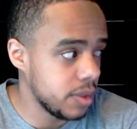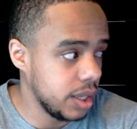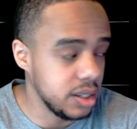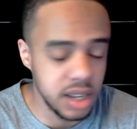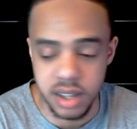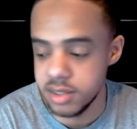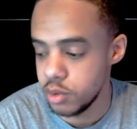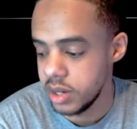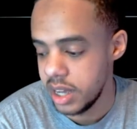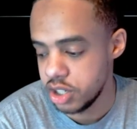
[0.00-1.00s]
he does
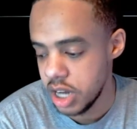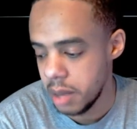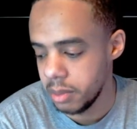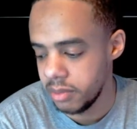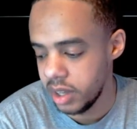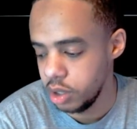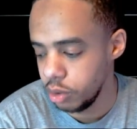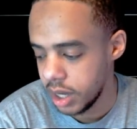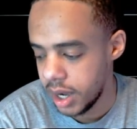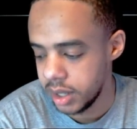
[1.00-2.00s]
do a nice job of at
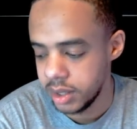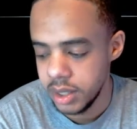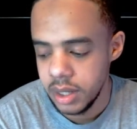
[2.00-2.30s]
UConn.